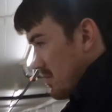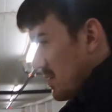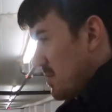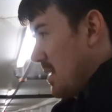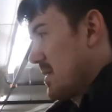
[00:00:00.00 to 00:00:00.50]
I
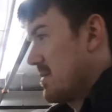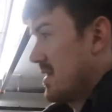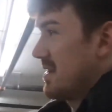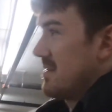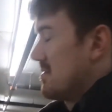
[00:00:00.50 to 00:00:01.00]
popped the
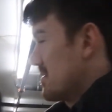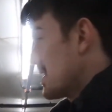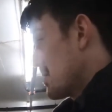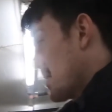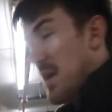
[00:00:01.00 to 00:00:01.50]
bonnet. Really,
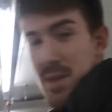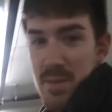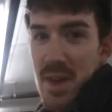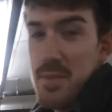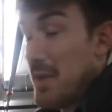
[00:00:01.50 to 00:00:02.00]
when I popped the
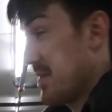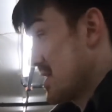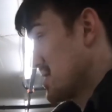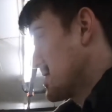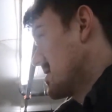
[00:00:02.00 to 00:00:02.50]
bonnet, my face
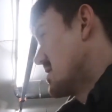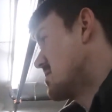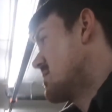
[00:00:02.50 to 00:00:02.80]
just lit up.